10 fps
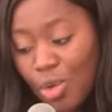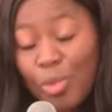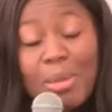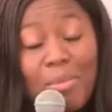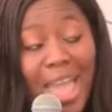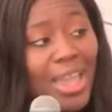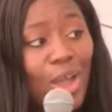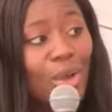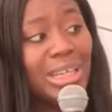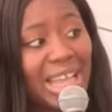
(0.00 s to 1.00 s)
we may
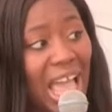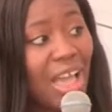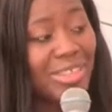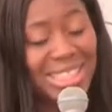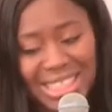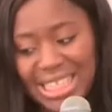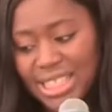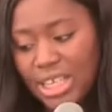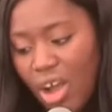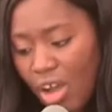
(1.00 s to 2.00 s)
only have
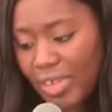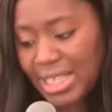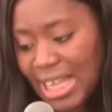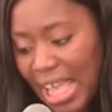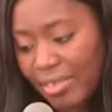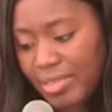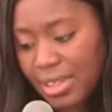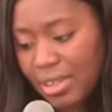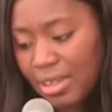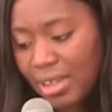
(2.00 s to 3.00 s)
60 harvests left.